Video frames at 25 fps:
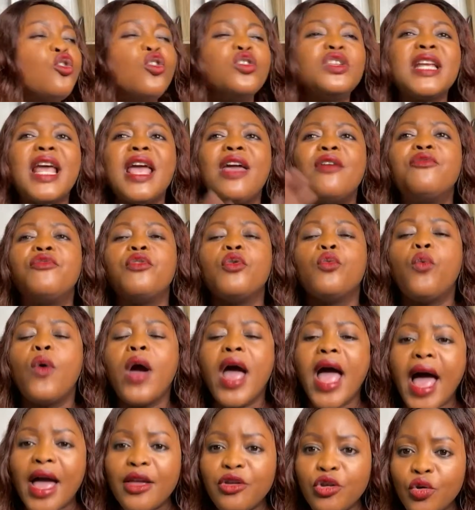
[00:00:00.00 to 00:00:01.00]

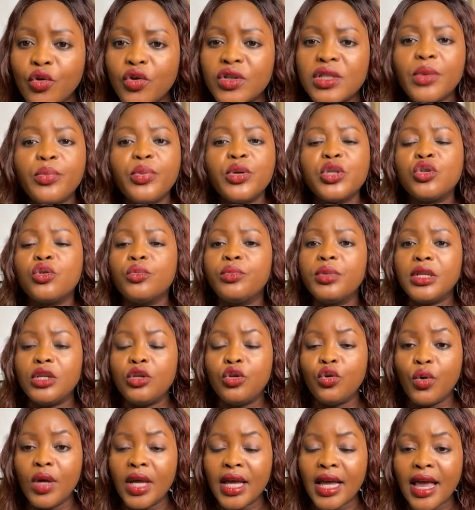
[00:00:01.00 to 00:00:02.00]
everywhere. You're not supposed to be
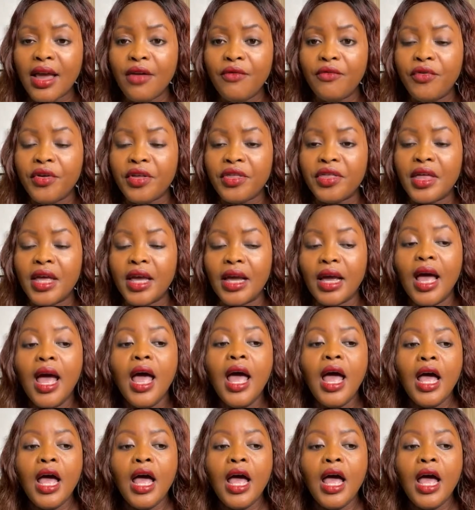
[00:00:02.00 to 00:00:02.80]
doing everything.